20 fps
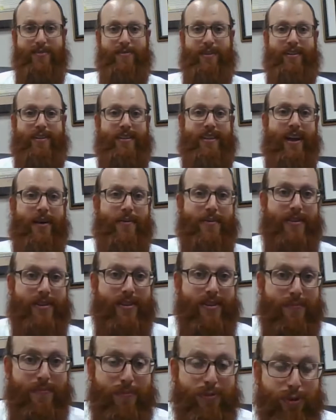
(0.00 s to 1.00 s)
tonight we
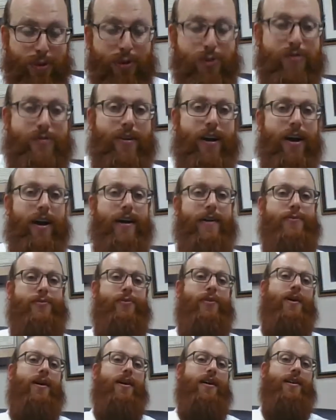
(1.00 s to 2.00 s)
dip two times.
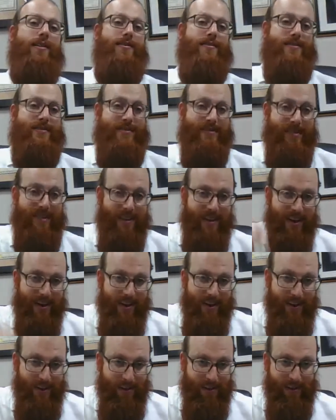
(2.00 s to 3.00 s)
Once
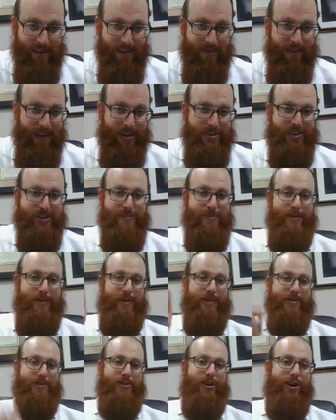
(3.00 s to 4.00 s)
the vegetable in
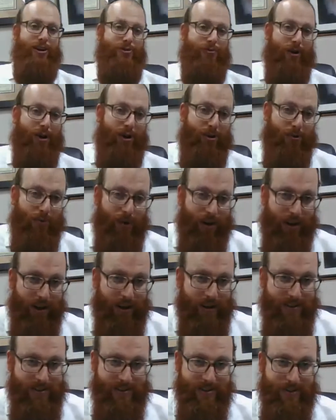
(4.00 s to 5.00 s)
the salt water,
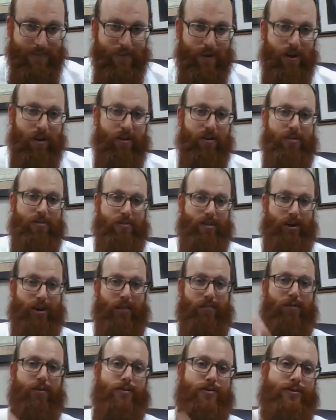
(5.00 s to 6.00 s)
once the maror and the
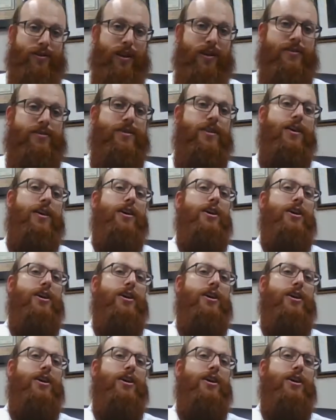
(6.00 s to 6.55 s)
charosas.